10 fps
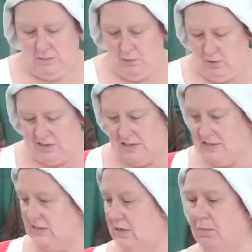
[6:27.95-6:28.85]
be honest,
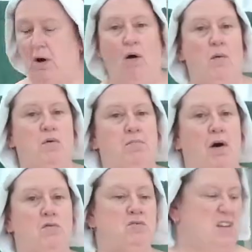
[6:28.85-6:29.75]
eating a pie with
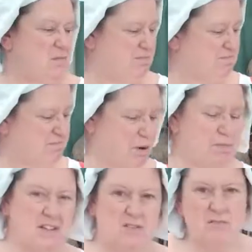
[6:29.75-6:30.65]
bones in
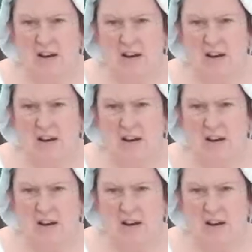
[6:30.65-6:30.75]
probably doesn't